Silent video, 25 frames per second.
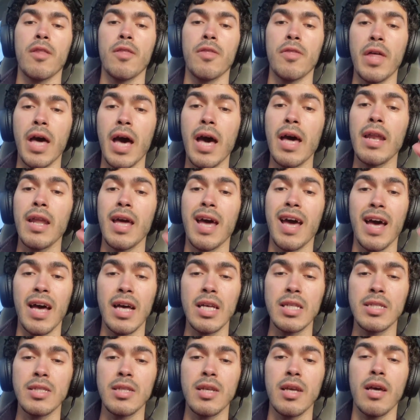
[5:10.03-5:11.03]
that
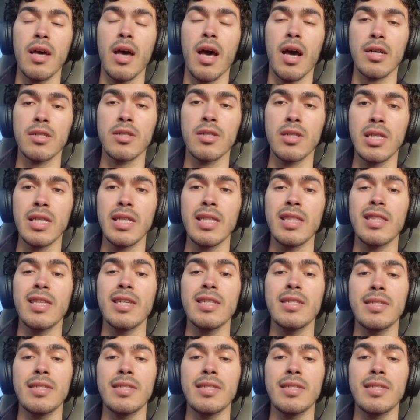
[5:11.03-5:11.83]
has actually the